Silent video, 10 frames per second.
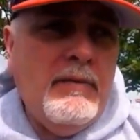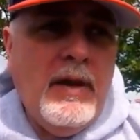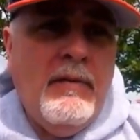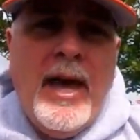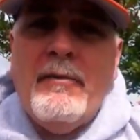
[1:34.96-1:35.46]

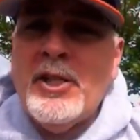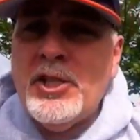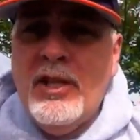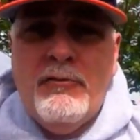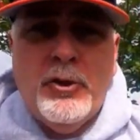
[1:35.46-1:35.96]
of having to
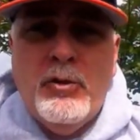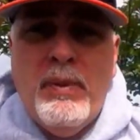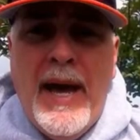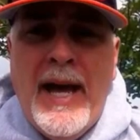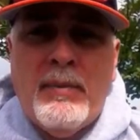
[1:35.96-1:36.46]
send food
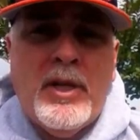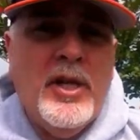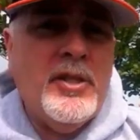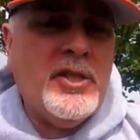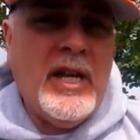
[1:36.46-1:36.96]
back
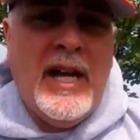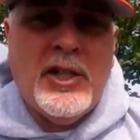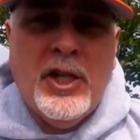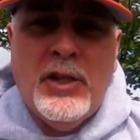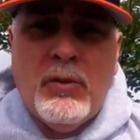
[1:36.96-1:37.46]
because it's
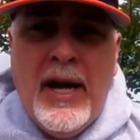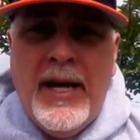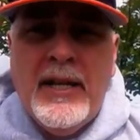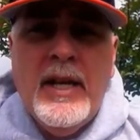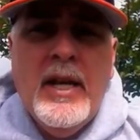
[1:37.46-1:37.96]
not done
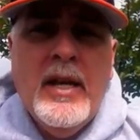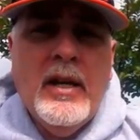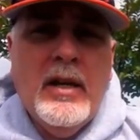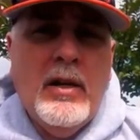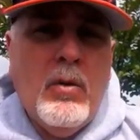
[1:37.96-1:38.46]
right
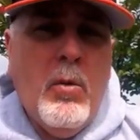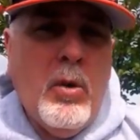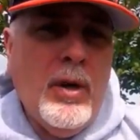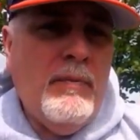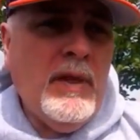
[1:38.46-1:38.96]
uh,
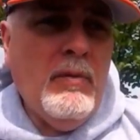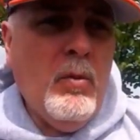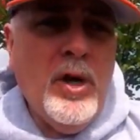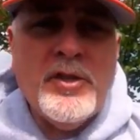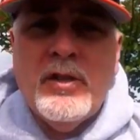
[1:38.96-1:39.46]
or it
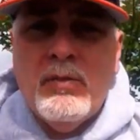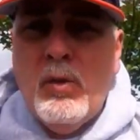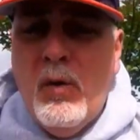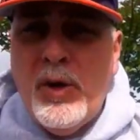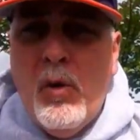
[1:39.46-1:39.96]
wasn't
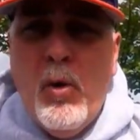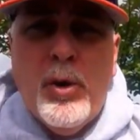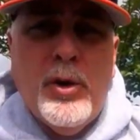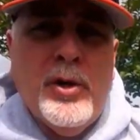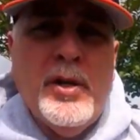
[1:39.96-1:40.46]
what we
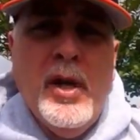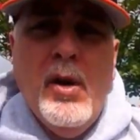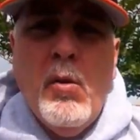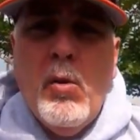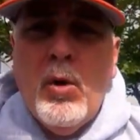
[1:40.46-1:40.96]
ordered
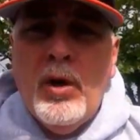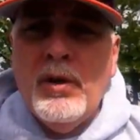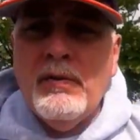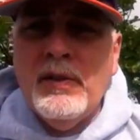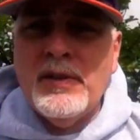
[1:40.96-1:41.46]

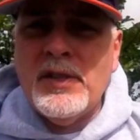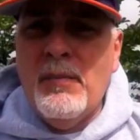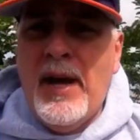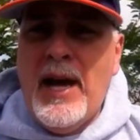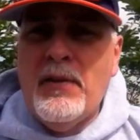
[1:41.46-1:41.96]
or
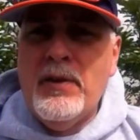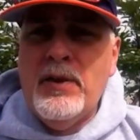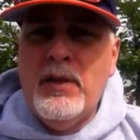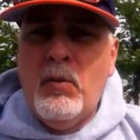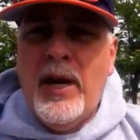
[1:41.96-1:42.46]
somehow the,
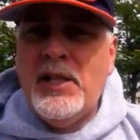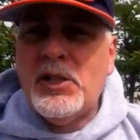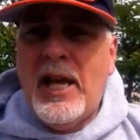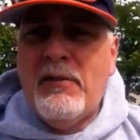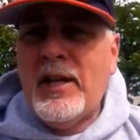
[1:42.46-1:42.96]
the wait
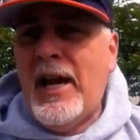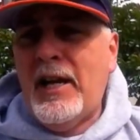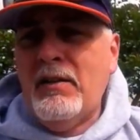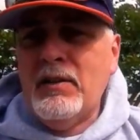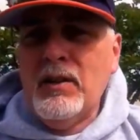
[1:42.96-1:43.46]
staff
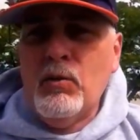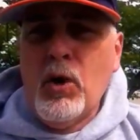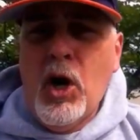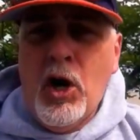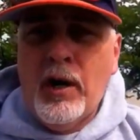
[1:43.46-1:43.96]
got it uh,
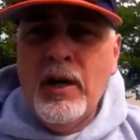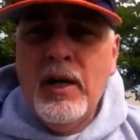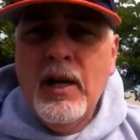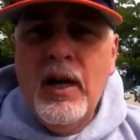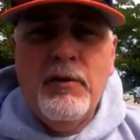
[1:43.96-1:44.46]
wrong.
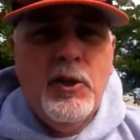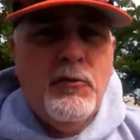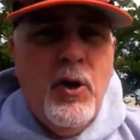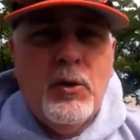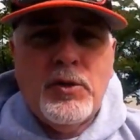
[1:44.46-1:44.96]
Uh, these
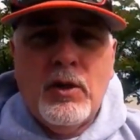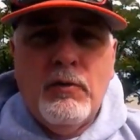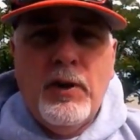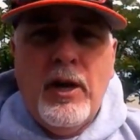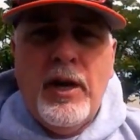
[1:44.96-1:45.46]
folks
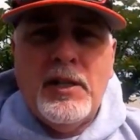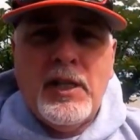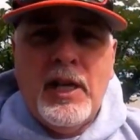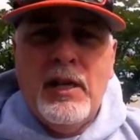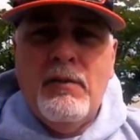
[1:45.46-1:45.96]
are very
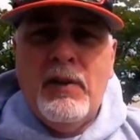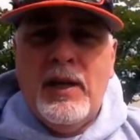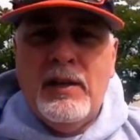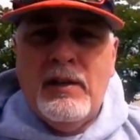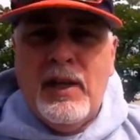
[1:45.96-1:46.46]
attentive,
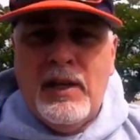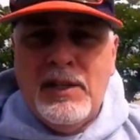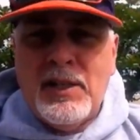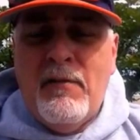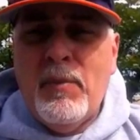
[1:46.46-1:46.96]
and uh,
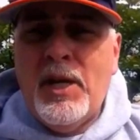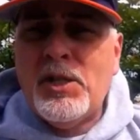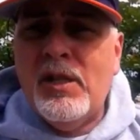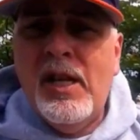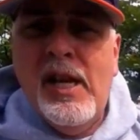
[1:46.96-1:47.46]
as I've
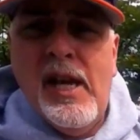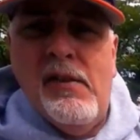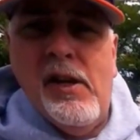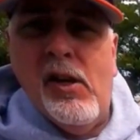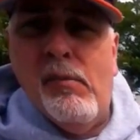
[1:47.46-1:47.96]
mentioned,
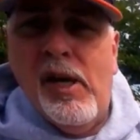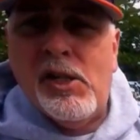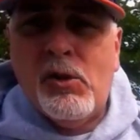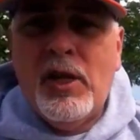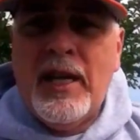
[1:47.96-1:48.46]
and they're going to
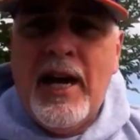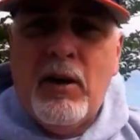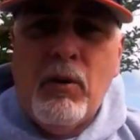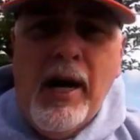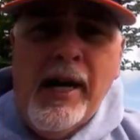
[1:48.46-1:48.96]
make sure they got
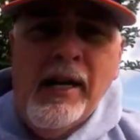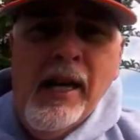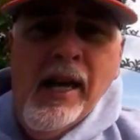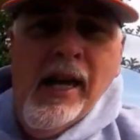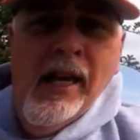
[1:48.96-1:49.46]
it right.
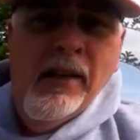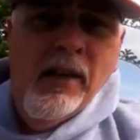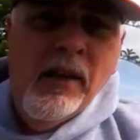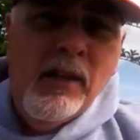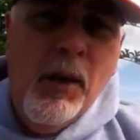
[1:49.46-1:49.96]

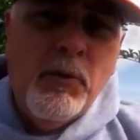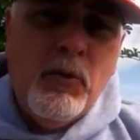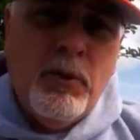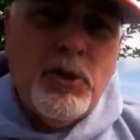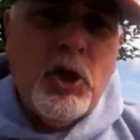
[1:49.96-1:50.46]
And it comes
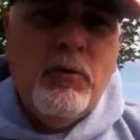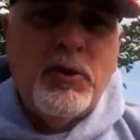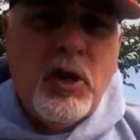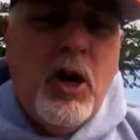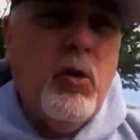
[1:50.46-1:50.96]
from the
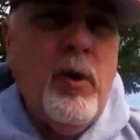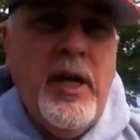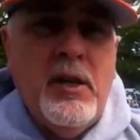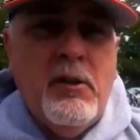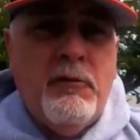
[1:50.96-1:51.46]
service all the
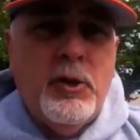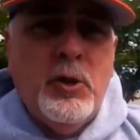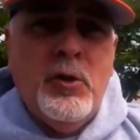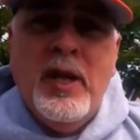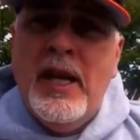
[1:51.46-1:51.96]
way into the
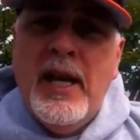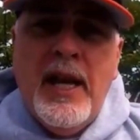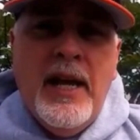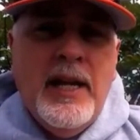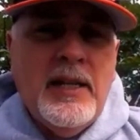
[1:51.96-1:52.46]
food,
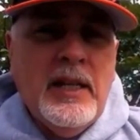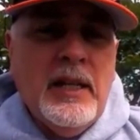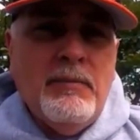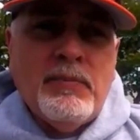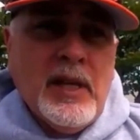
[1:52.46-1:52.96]
and
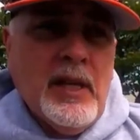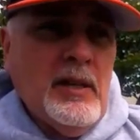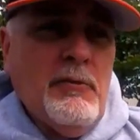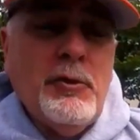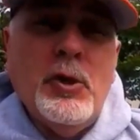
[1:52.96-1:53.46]
uh,
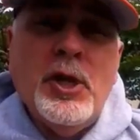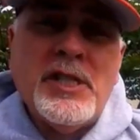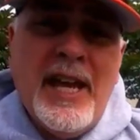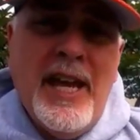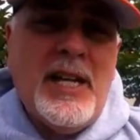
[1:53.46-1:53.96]
the food
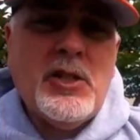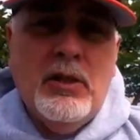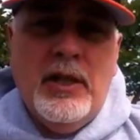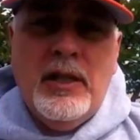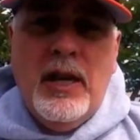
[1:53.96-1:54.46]
is
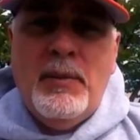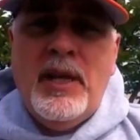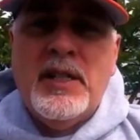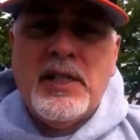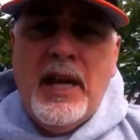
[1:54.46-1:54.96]
excellent. I
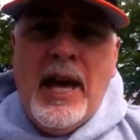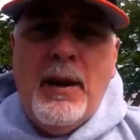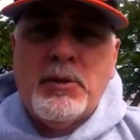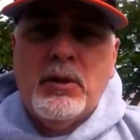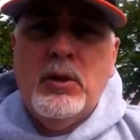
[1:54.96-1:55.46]
mean, it's
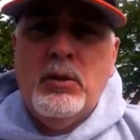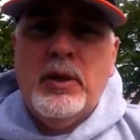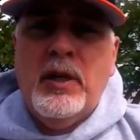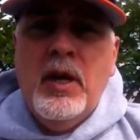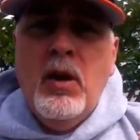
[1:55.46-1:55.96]

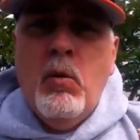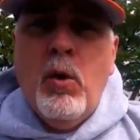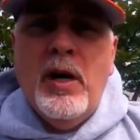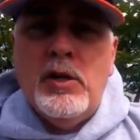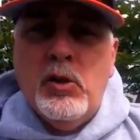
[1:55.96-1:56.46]
absolutely
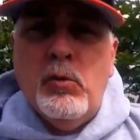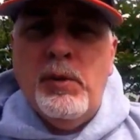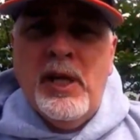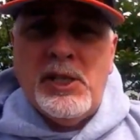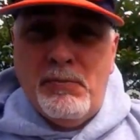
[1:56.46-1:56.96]
what you'll
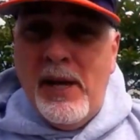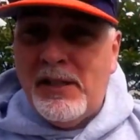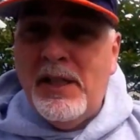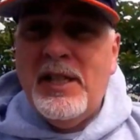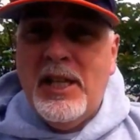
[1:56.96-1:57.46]
be
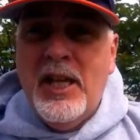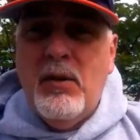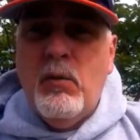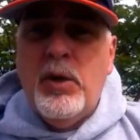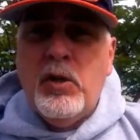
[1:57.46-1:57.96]
expecting to
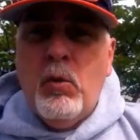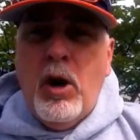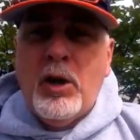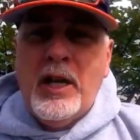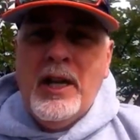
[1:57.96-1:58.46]
get when you
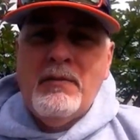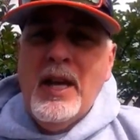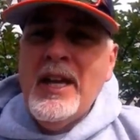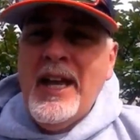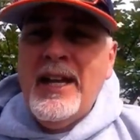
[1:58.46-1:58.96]
walk in.
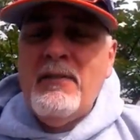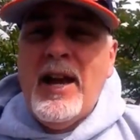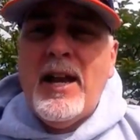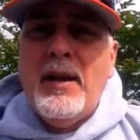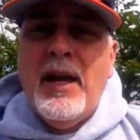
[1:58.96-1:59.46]
And they've
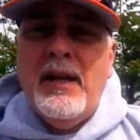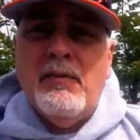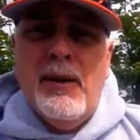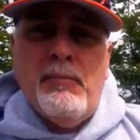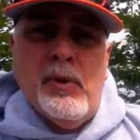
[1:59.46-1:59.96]
got a, a,
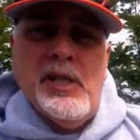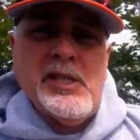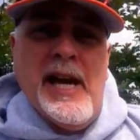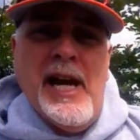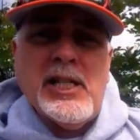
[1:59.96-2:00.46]
a pretty
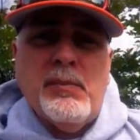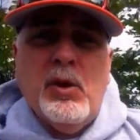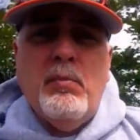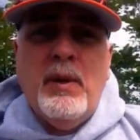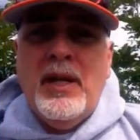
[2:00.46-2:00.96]

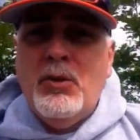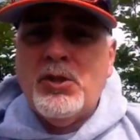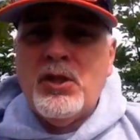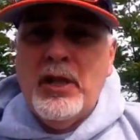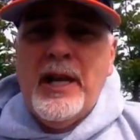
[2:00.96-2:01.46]
sizable
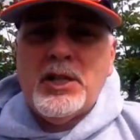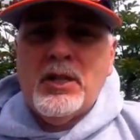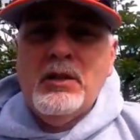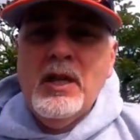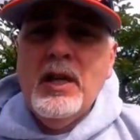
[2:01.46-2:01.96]
menu
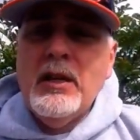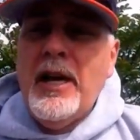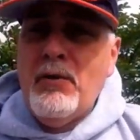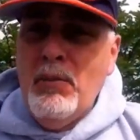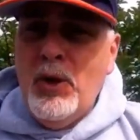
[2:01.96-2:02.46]
selection,
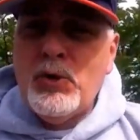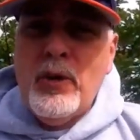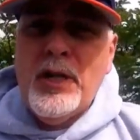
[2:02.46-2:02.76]
like most